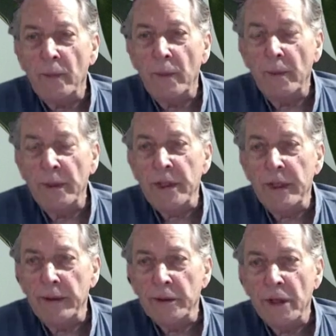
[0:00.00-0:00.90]

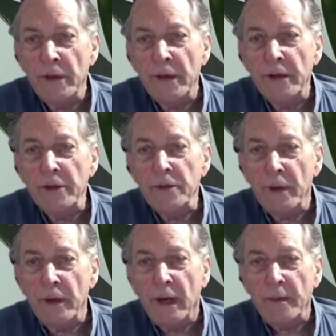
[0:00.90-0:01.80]
materials on those
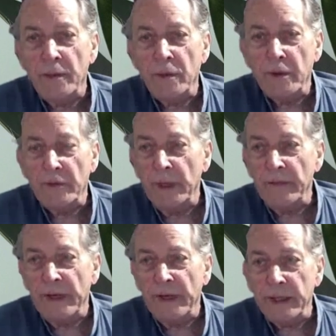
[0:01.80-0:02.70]
programs would have been
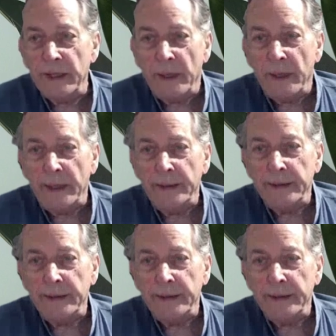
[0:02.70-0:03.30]
affected by.